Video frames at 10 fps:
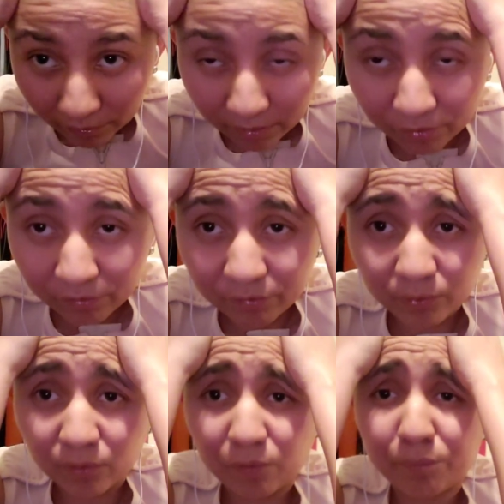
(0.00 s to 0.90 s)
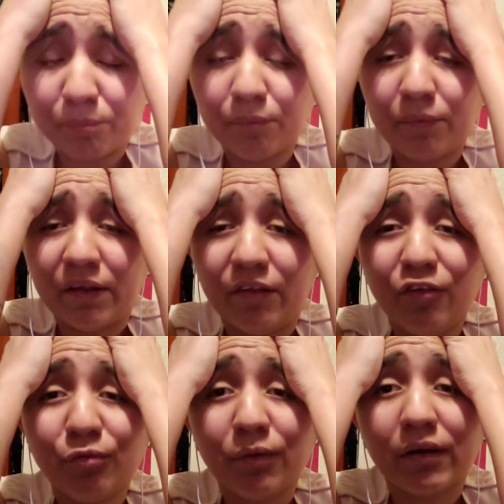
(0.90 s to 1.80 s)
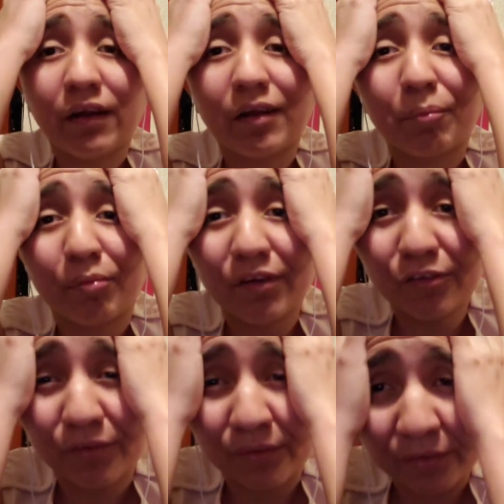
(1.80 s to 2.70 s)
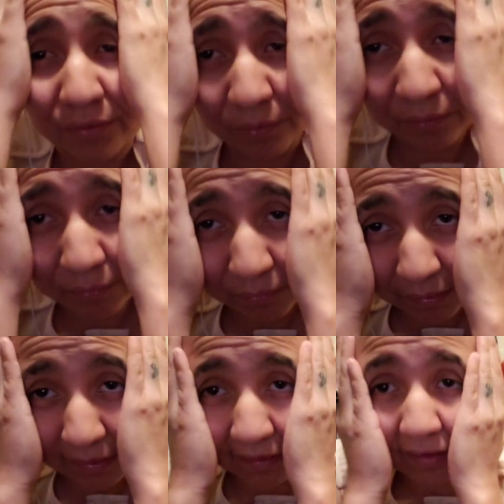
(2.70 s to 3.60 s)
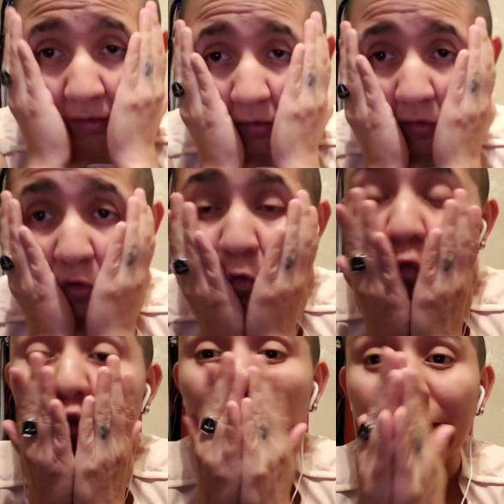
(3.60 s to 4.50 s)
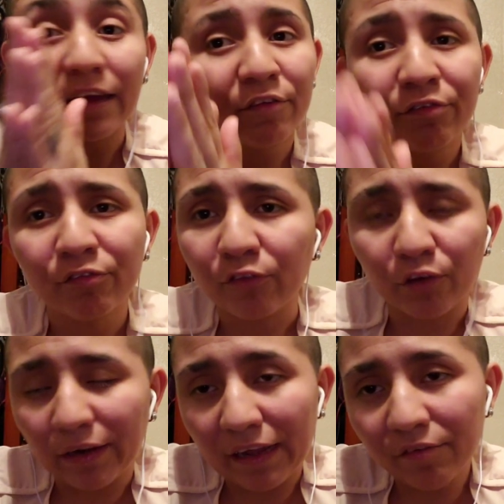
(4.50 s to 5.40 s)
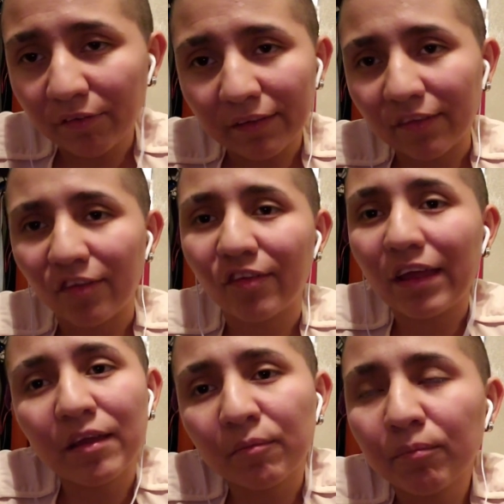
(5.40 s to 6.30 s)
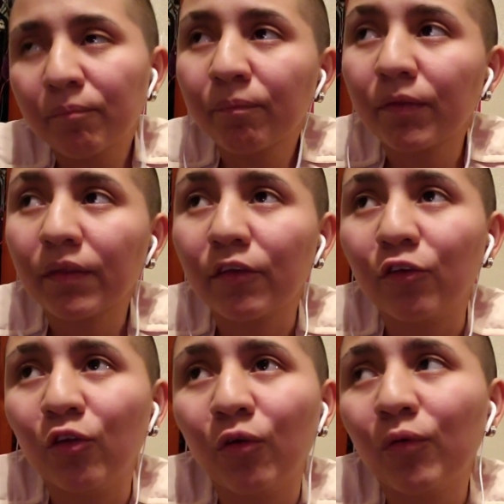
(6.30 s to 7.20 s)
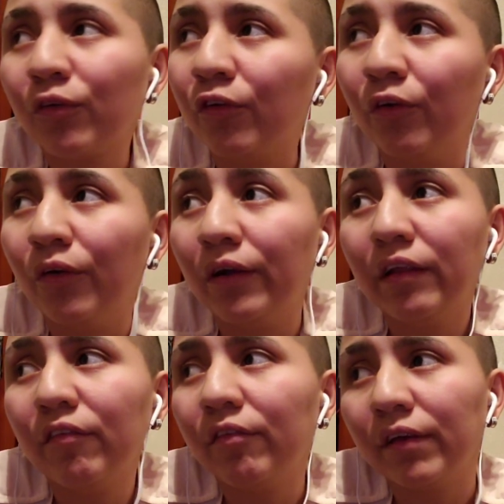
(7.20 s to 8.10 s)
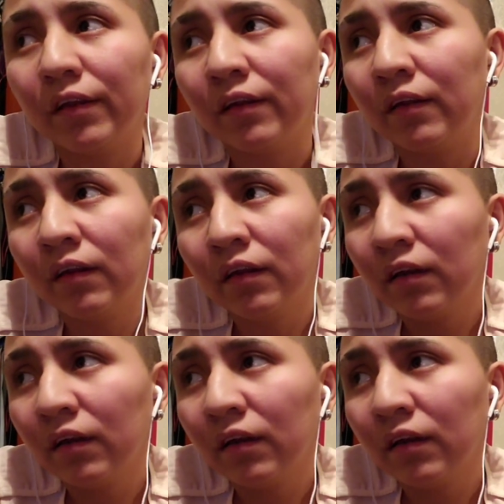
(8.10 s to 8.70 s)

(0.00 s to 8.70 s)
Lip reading: a lot of, you know, it deals with a lot of pressure, you know, like, your life ain't the same, you know. You're living